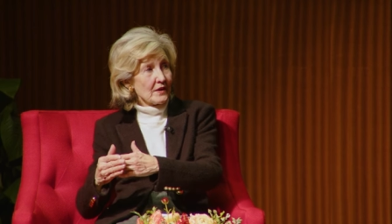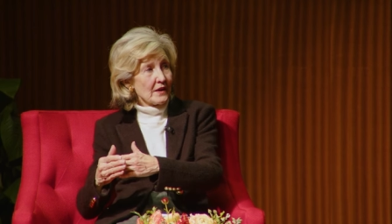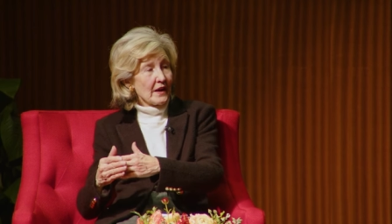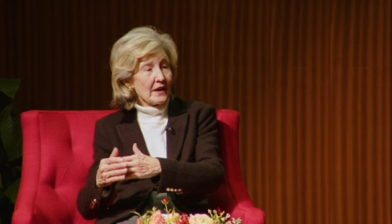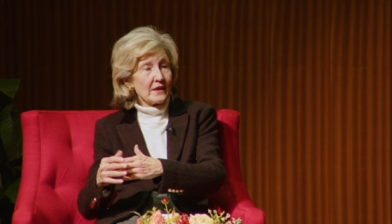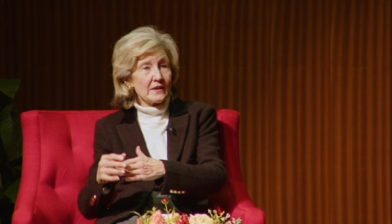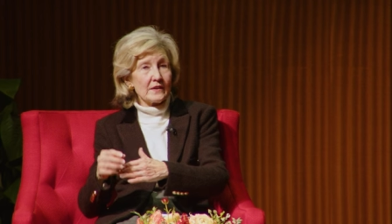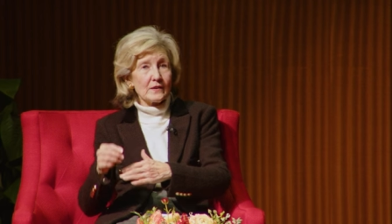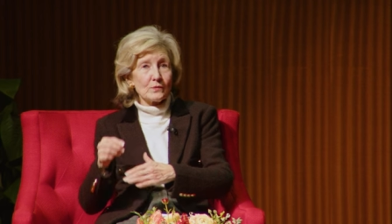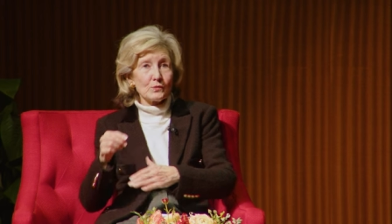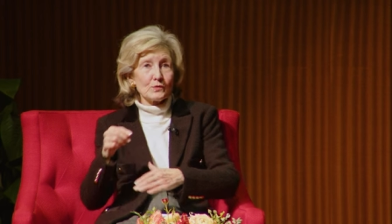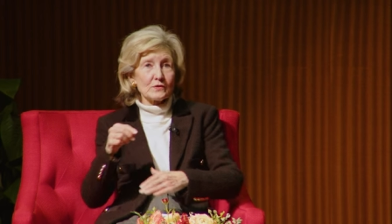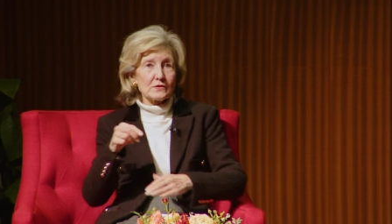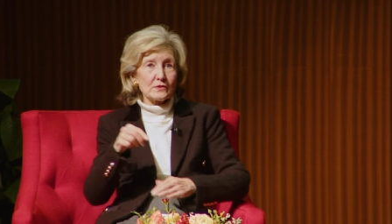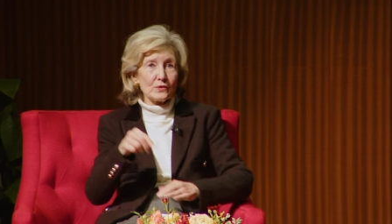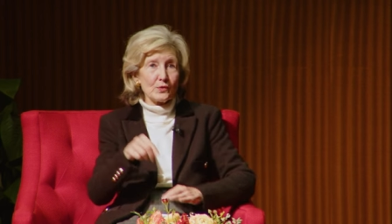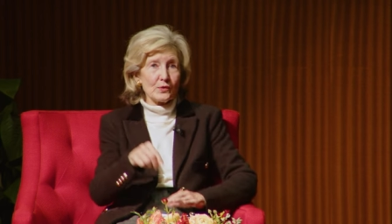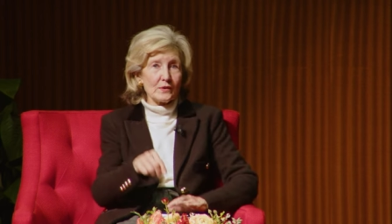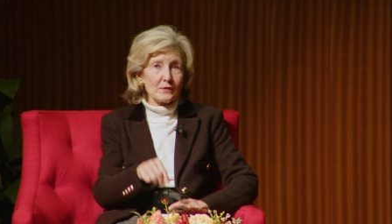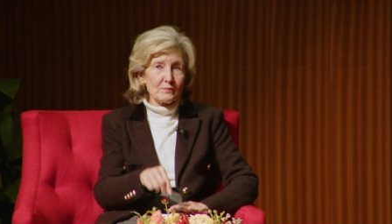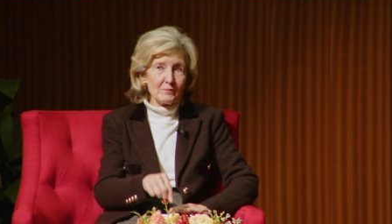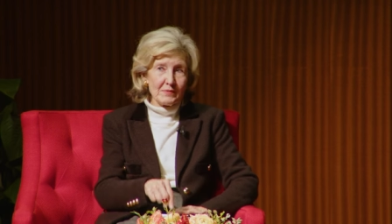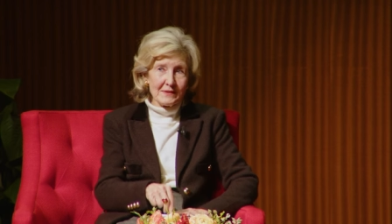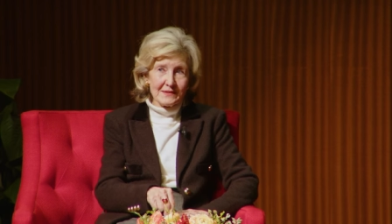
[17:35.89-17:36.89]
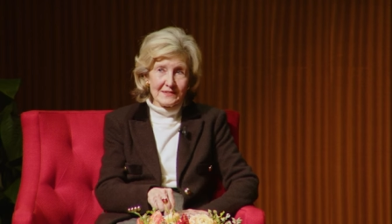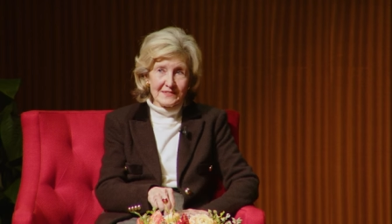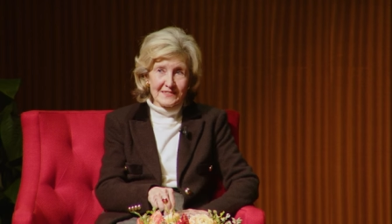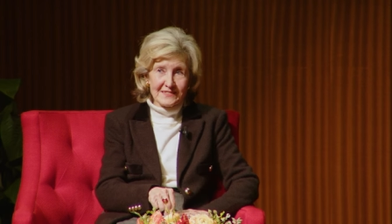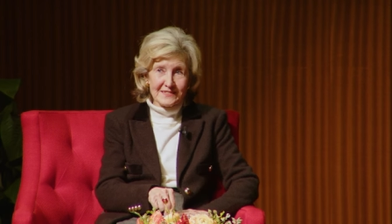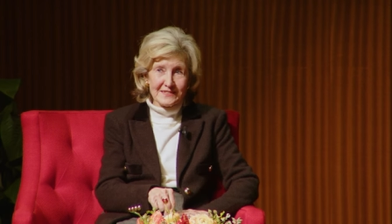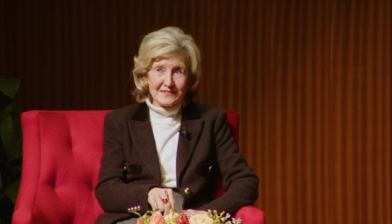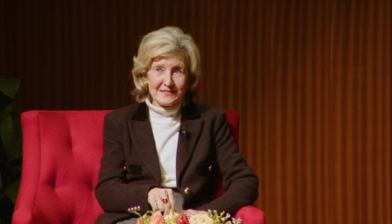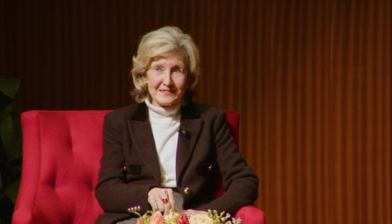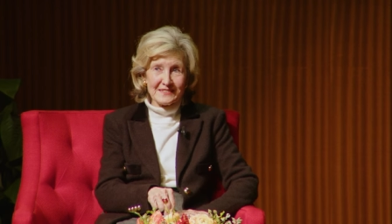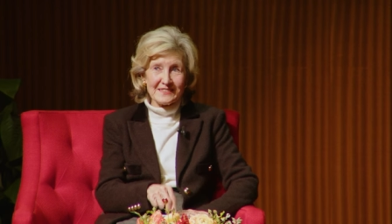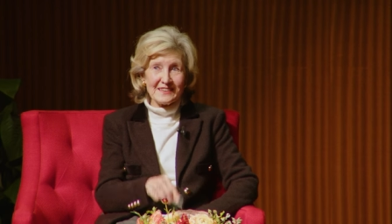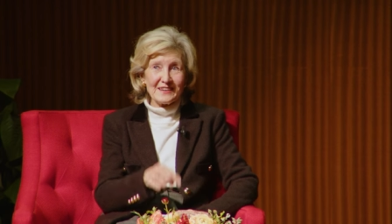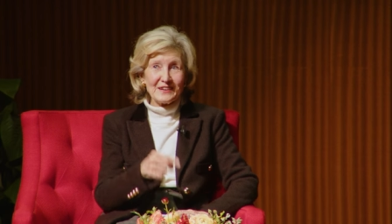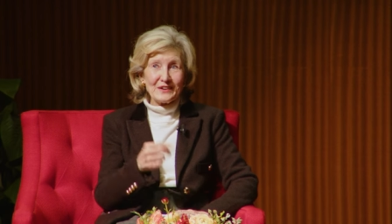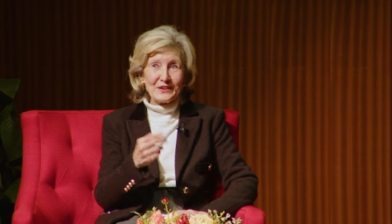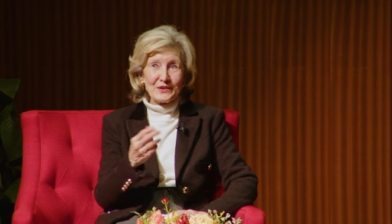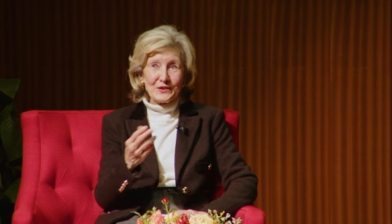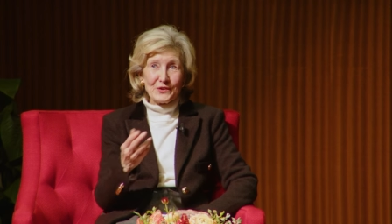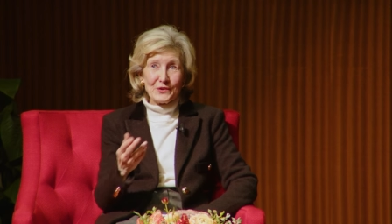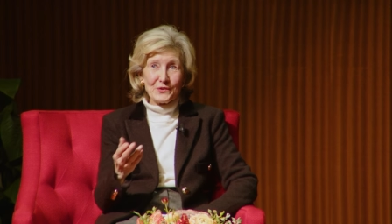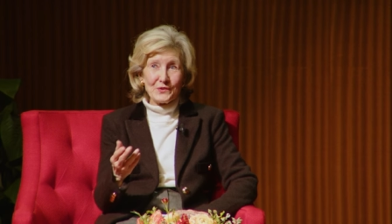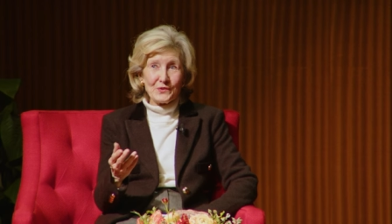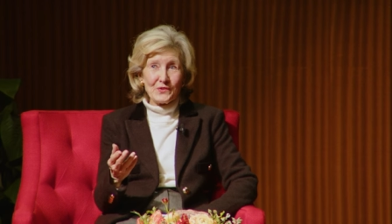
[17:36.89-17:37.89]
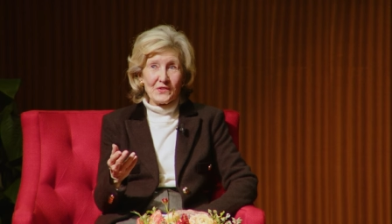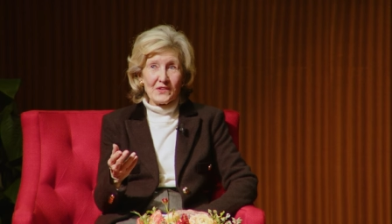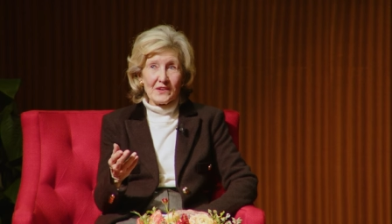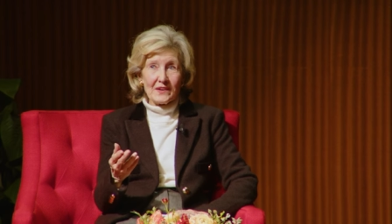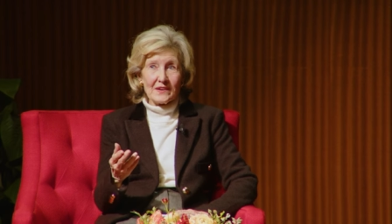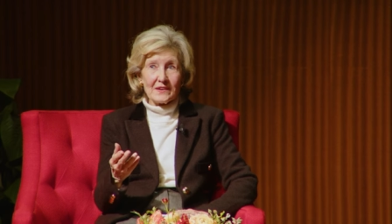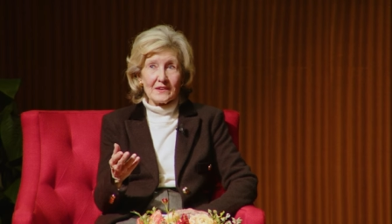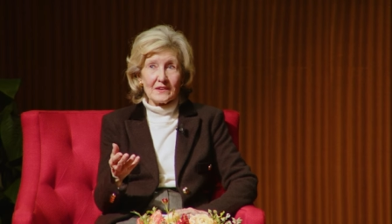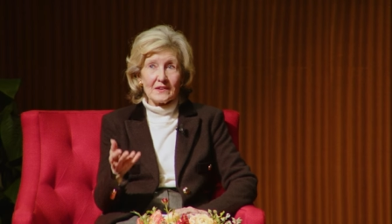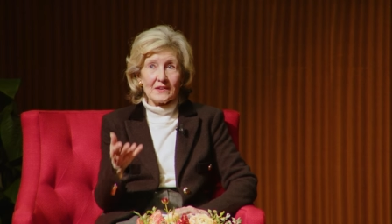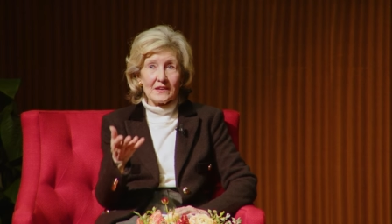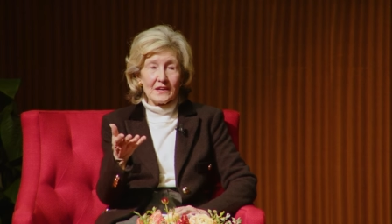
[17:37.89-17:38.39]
and it was Lloyd Bentsen who then